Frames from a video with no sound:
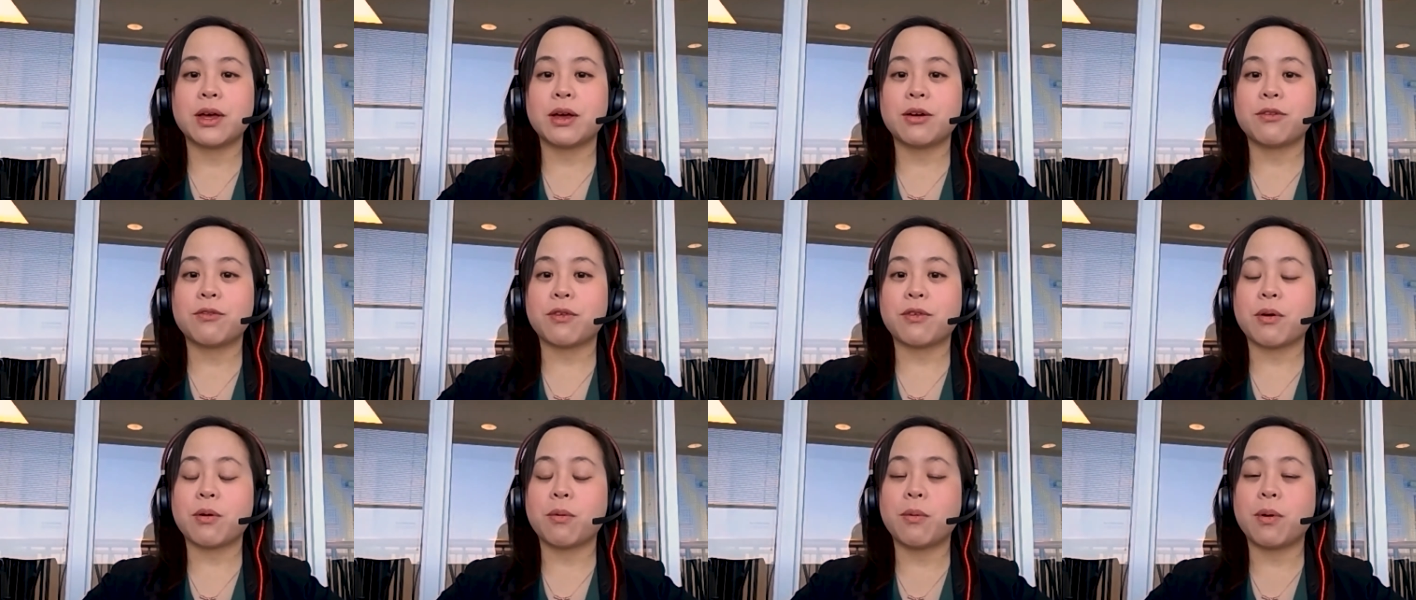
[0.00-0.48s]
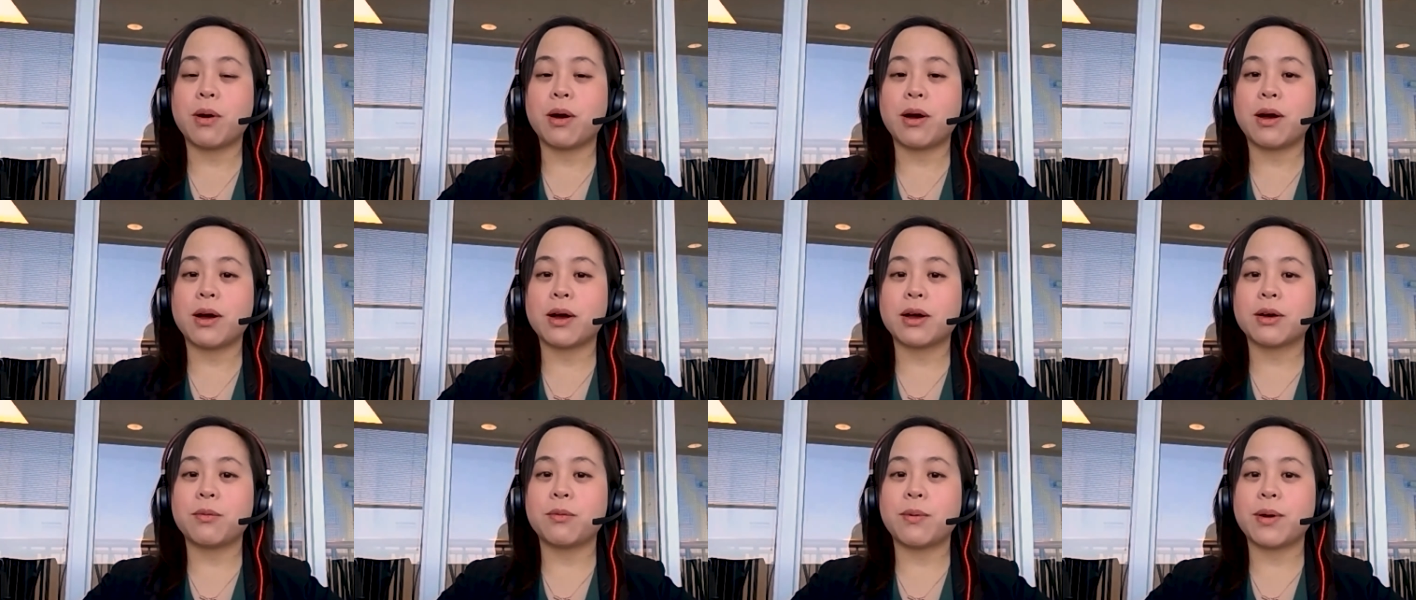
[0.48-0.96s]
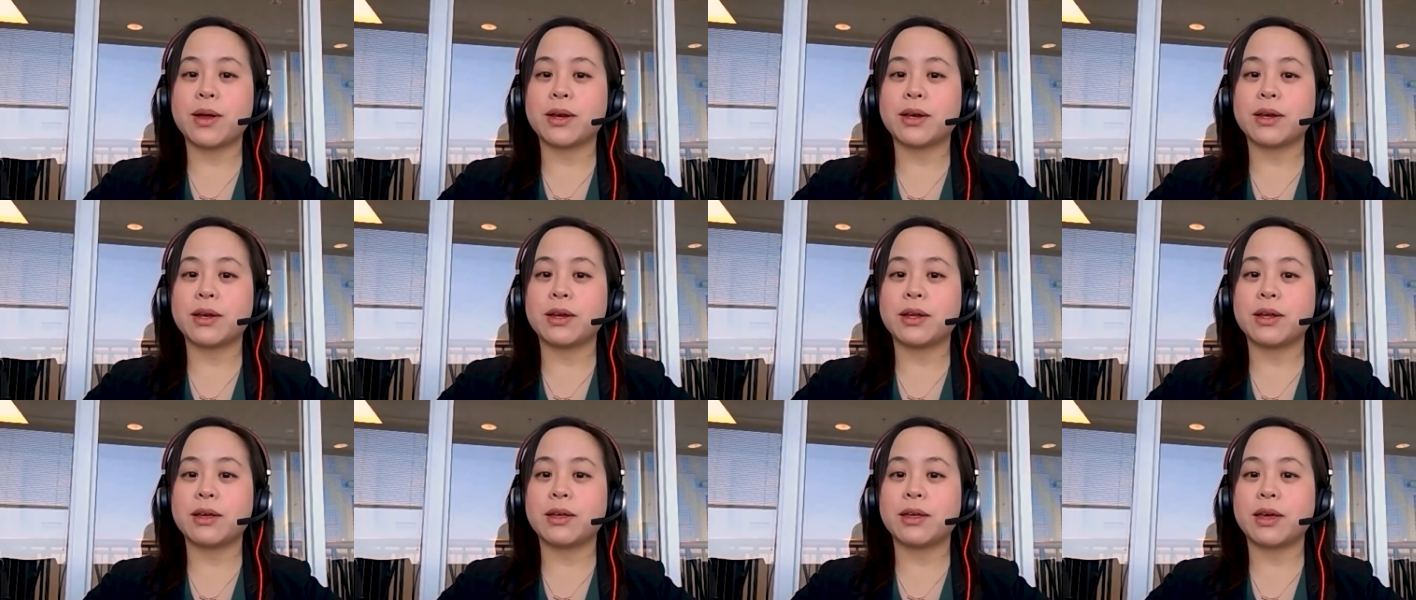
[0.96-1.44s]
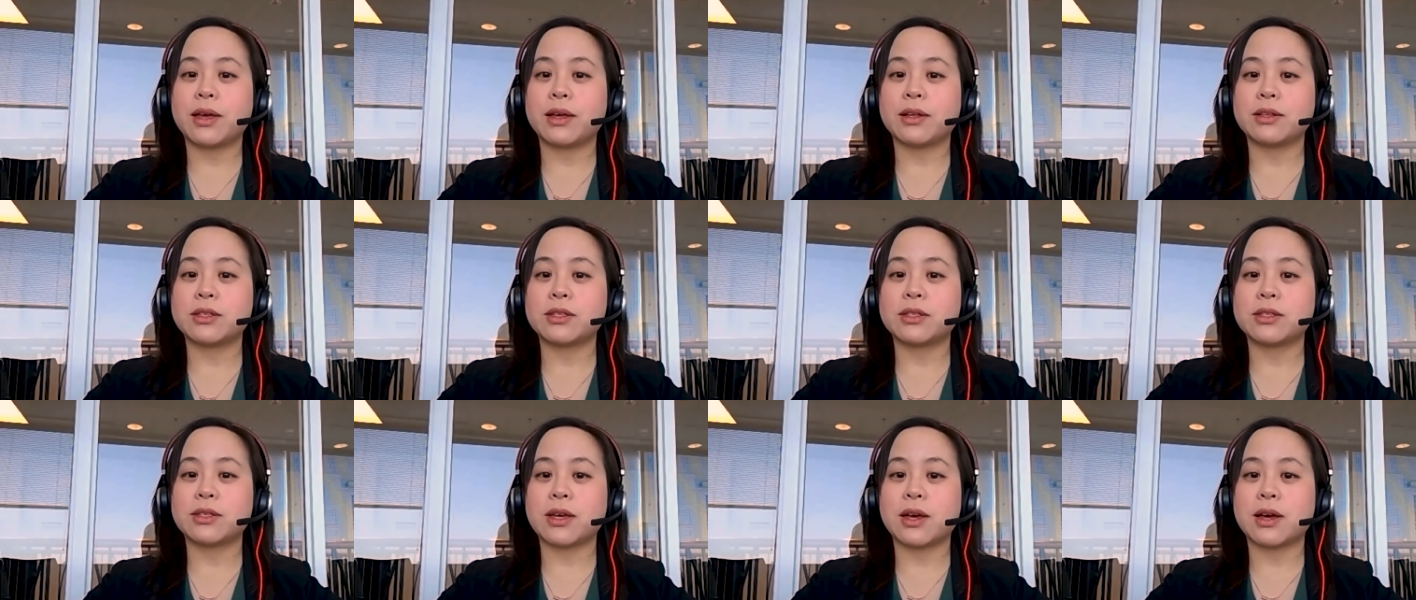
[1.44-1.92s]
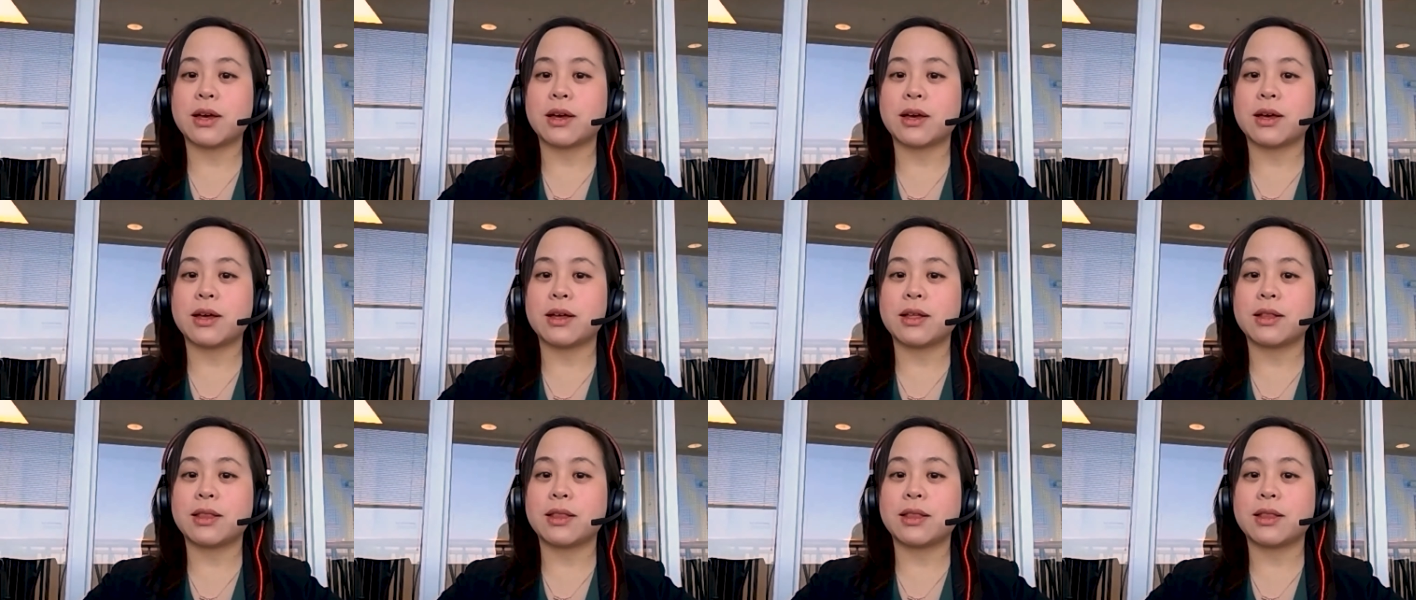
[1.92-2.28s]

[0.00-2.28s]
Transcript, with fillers: for a walk when it's uh,